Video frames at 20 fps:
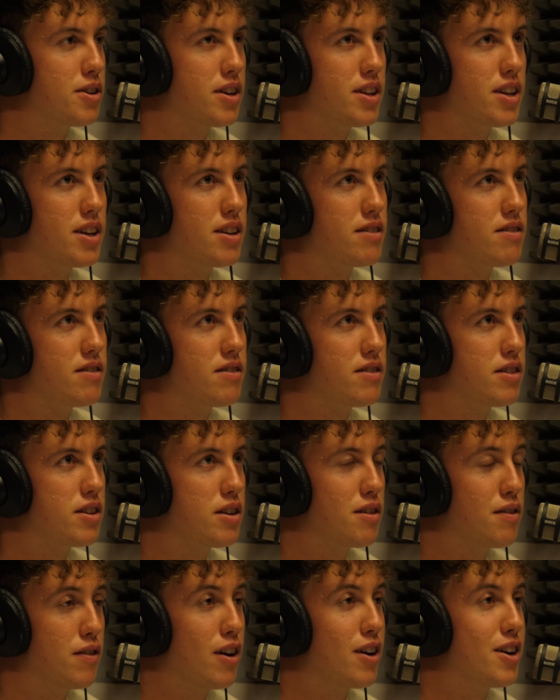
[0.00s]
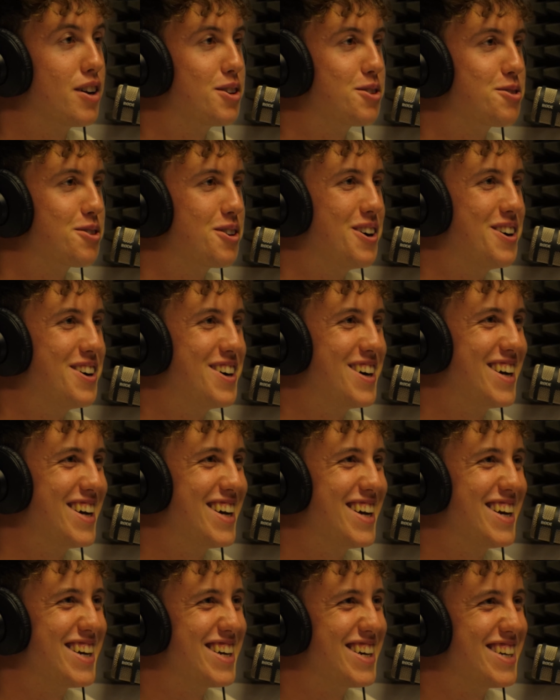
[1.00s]
And then the flying as well
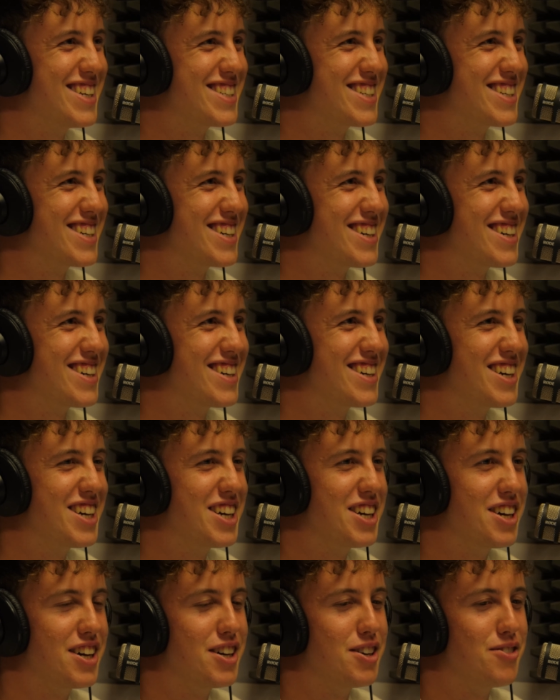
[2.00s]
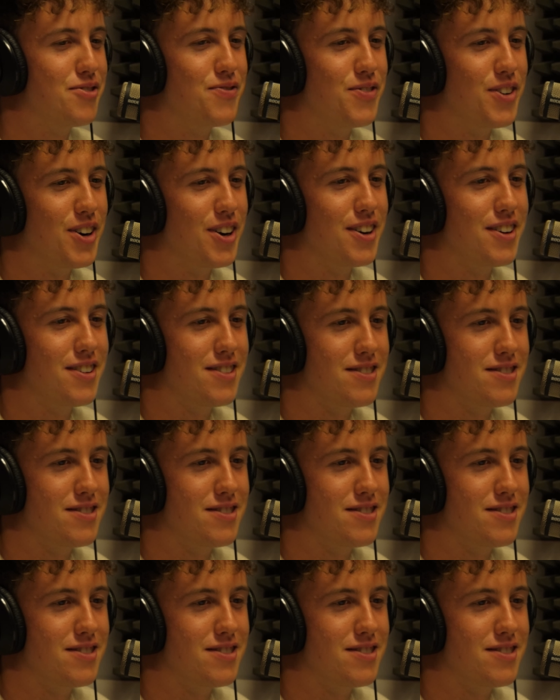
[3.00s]
is but